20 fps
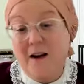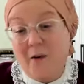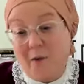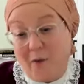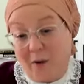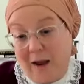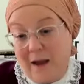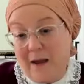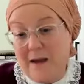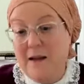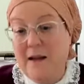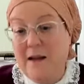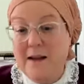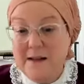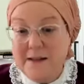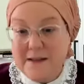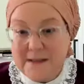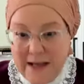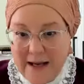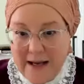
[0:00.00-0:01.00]
Okay.
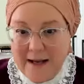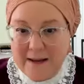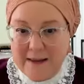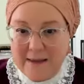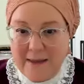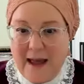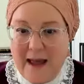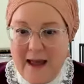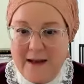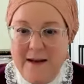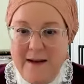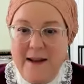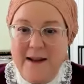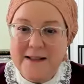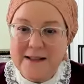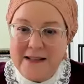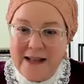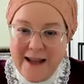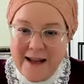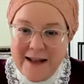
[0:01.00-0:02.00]
Take that.
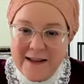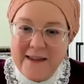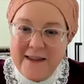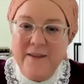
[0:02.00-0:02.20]
Take